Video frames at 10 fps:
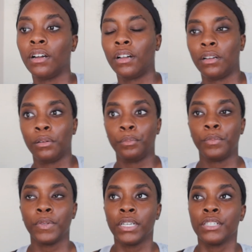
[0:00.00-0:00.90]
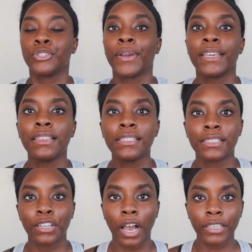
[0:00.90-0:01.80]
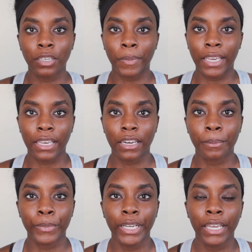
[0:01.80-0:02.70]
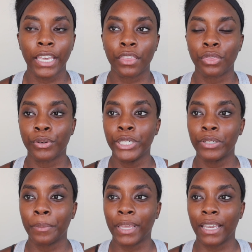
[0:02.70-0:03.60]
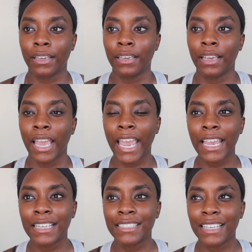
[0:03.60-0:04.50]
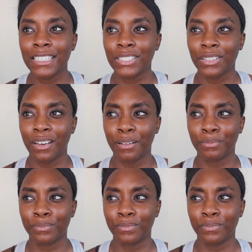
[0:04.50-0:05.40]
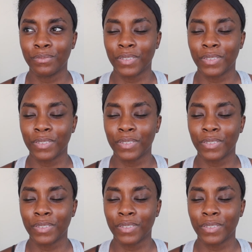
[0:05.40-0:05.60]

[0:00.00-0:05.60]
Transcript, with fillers: Um, so I get this document and I'm reading it through and I'm like, hey, it says, um,